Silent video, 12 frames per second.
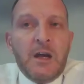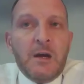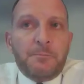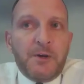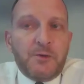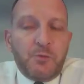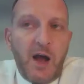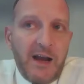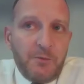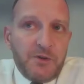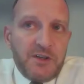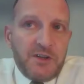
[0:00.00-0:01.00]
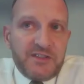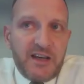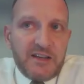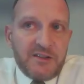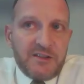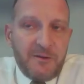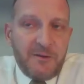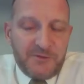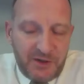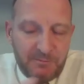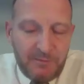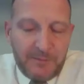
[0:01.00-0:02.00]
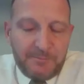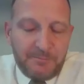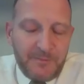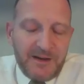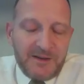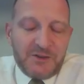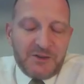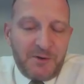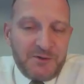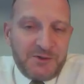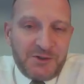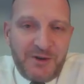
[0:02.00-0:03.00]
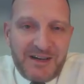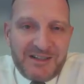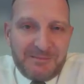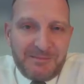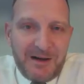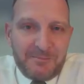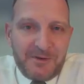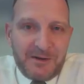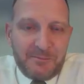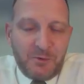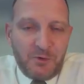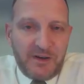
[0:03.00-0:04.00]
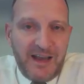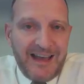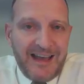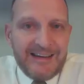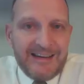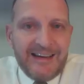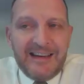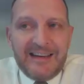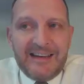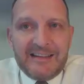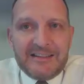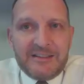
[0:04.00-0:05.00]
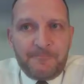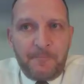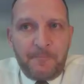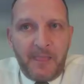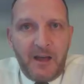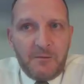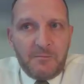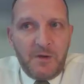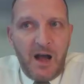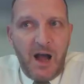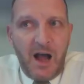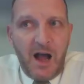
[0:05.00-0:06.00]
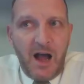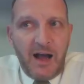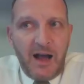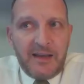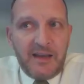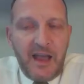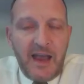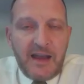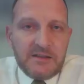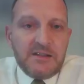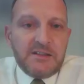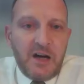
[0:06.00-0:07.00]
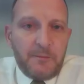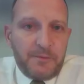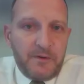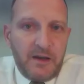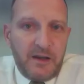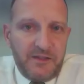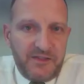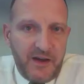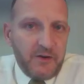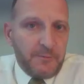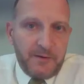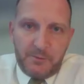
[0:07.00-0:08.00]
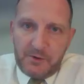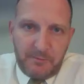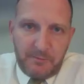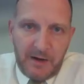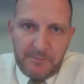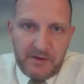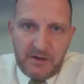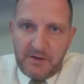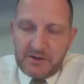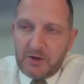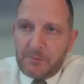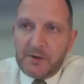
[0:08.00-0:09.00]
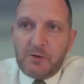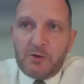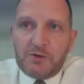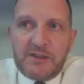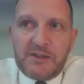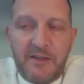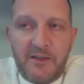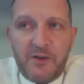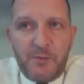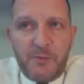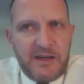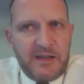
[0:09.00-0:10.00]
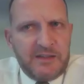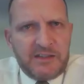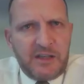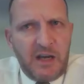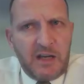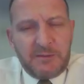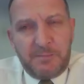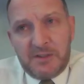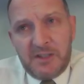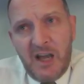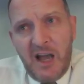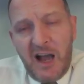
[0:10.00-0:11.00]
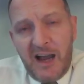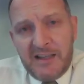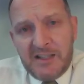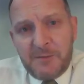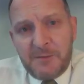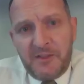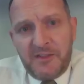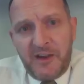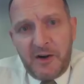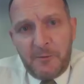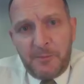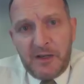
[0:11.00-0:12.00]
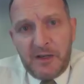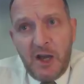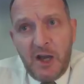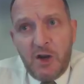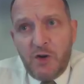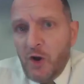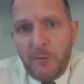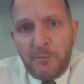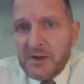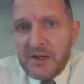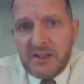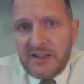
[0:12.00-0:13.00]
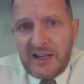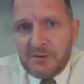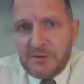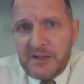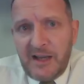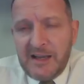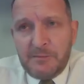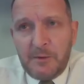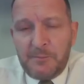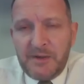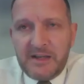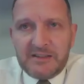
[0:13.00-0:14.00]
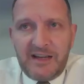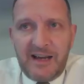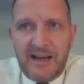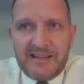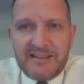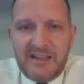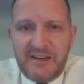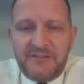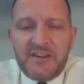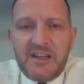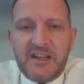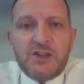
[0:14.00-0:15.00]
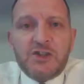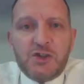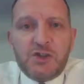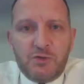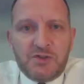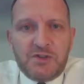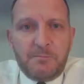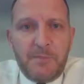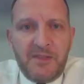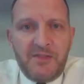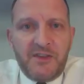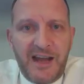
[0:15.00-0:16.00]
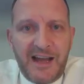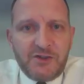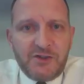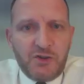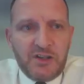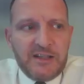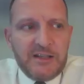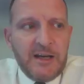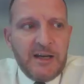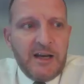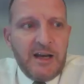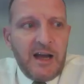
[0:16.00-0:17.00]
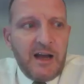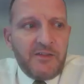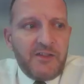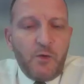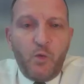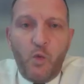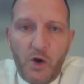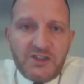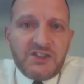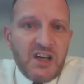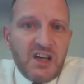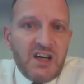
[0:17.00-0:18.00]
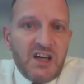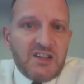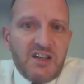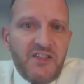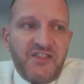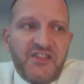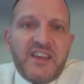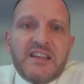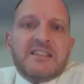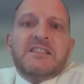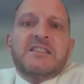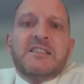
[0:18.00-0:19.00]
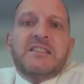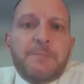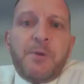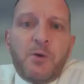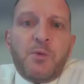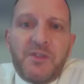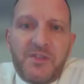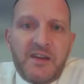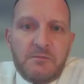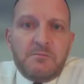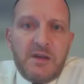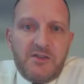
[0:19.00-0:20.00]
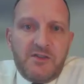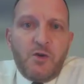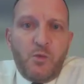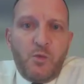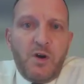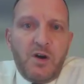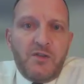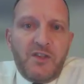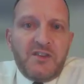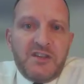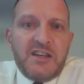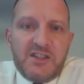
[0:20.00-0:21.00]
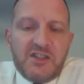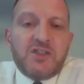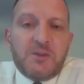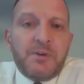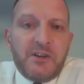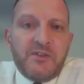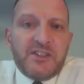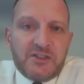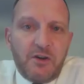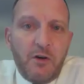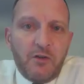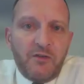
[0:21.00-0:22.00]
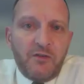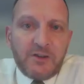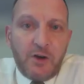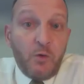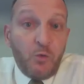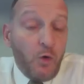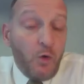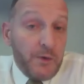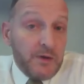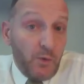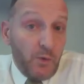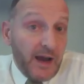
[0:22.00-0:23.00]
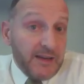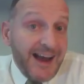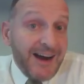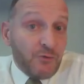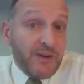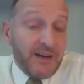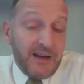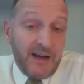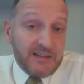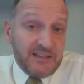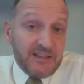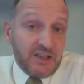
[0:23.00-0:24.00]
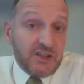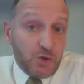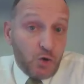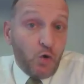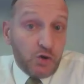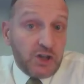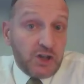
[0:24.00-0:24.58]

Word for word: But I would have said, um, sorry, my, my, in response to your question about being born gay, is um, I, I ended up in therapy, which might be another topic altogether that we can discuss. But I ended up in therapy not because I was gay, but because I had different issues that meant that actually there was things deeper within me that were that needed to be resolved. I got what we what I now realize is is called